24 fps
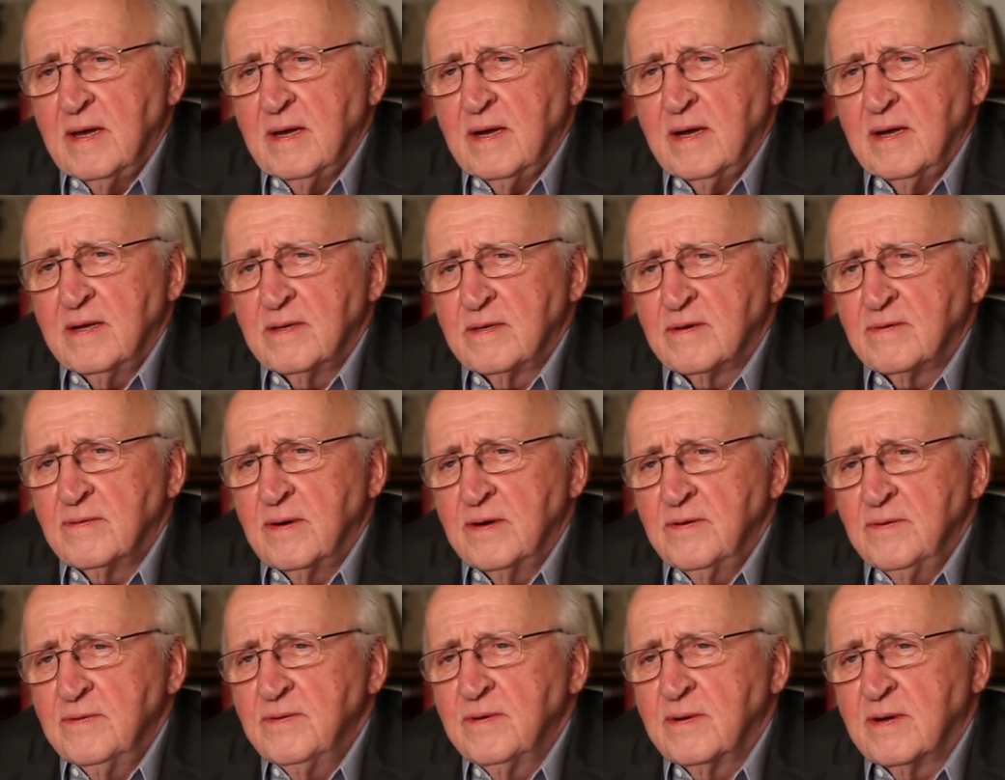into a
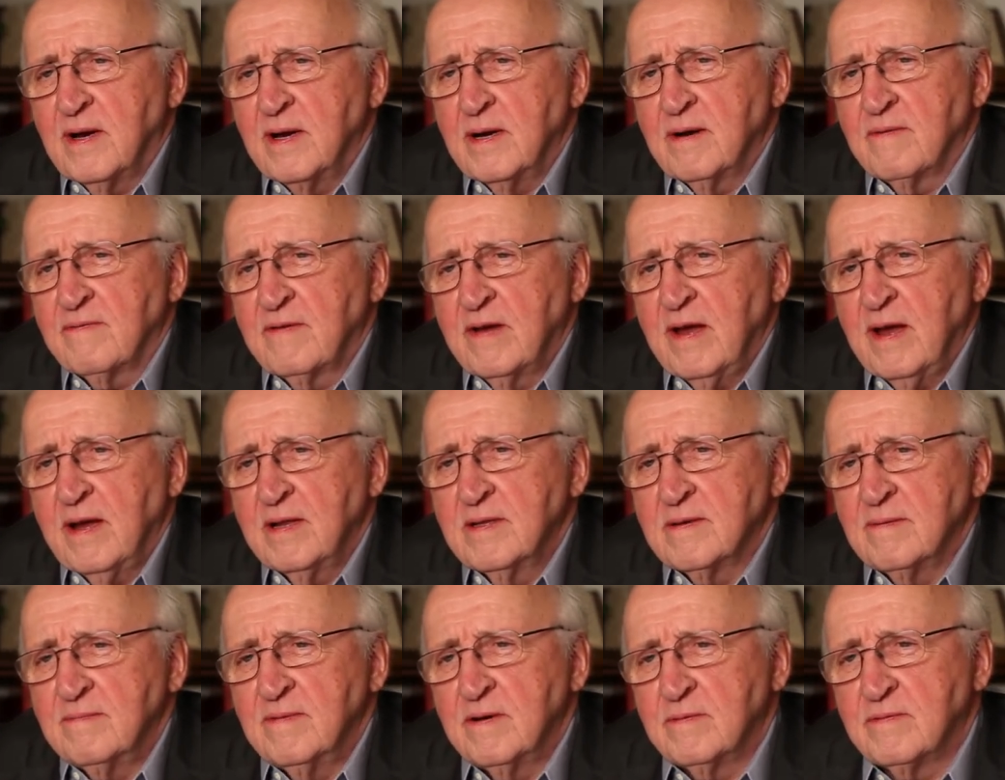new kind of
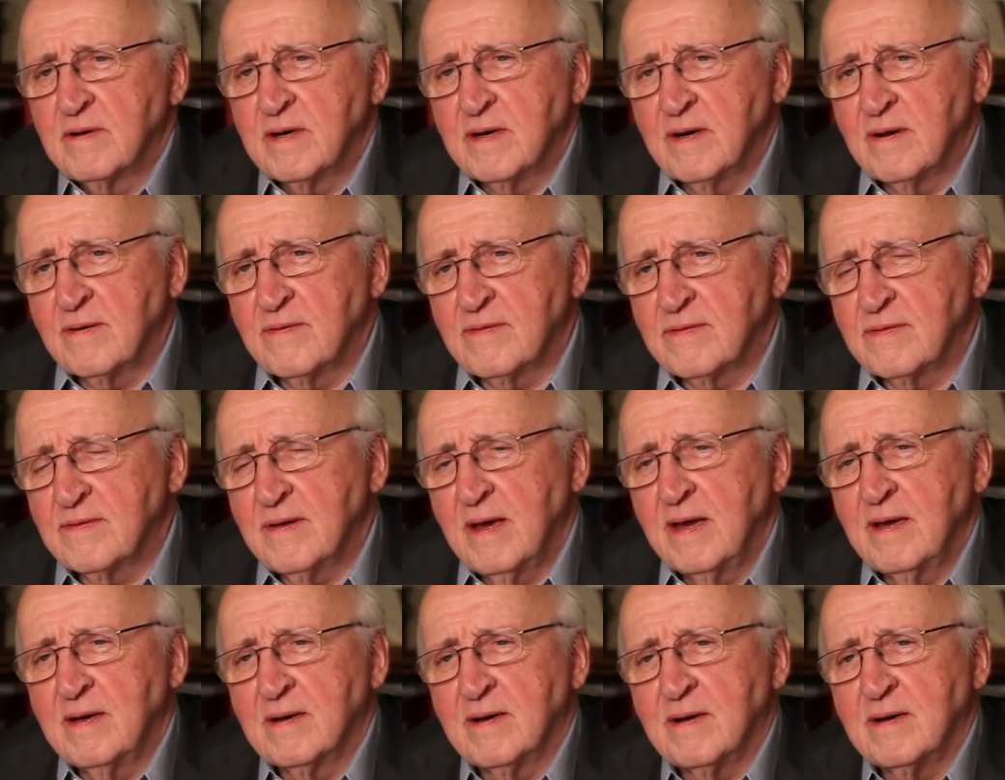kingdom, and we're going to
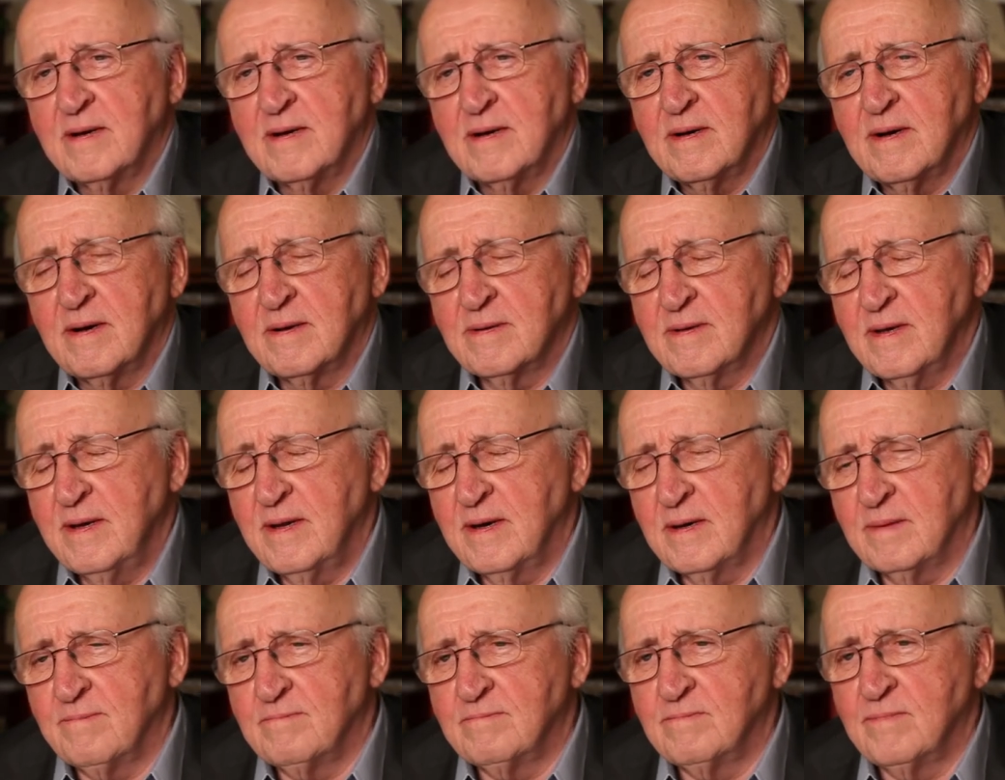sing a, a, in
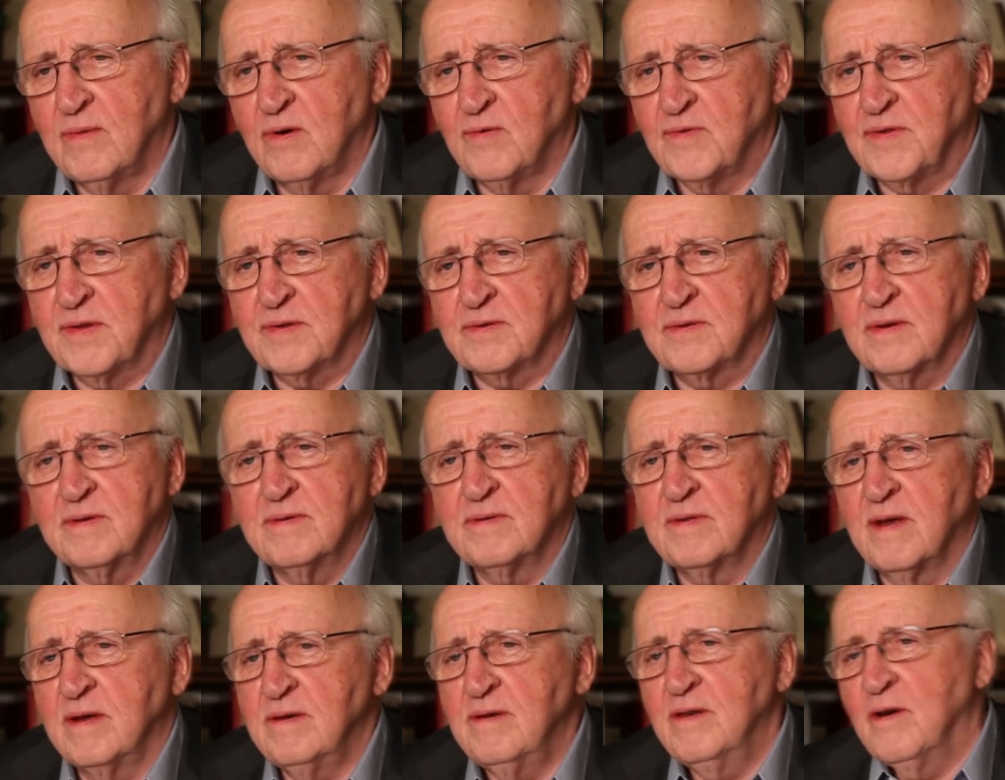a
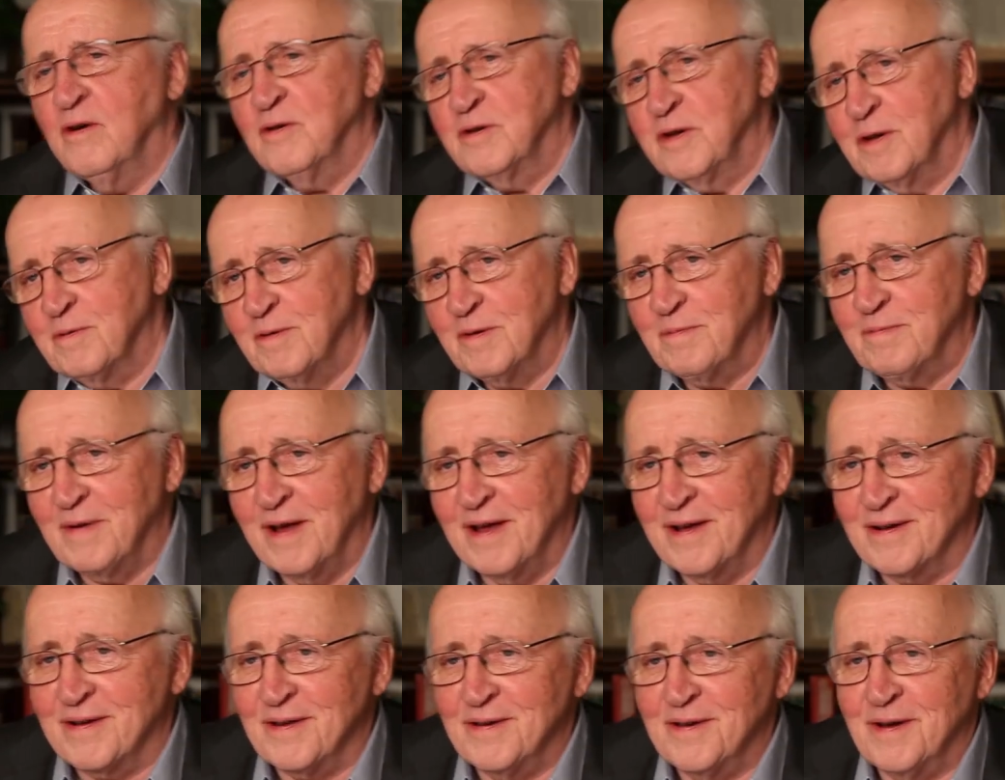multitude that no human
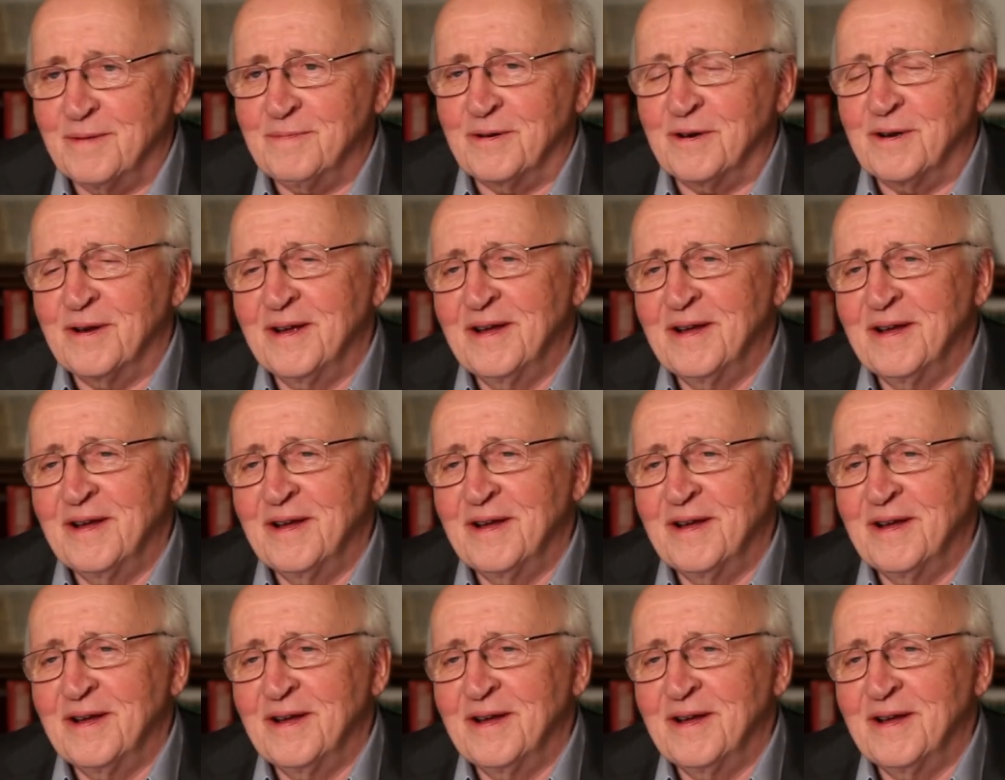being can number.